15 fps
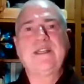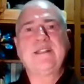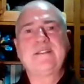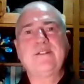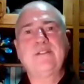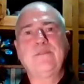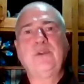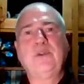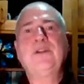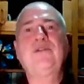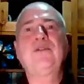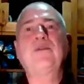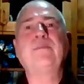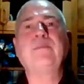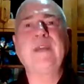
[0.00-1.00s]
So the Buddha
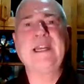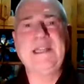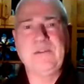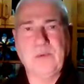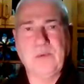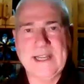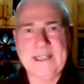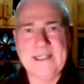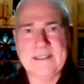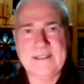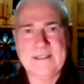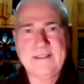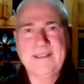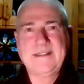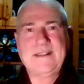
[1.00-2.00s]
taught many
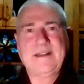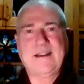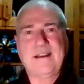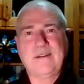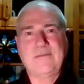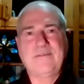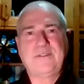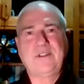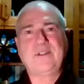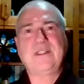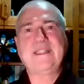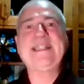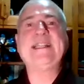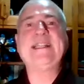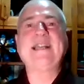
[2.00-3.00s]
ways to
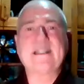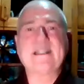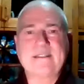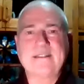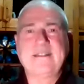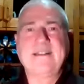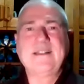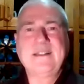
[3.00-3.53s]
lead us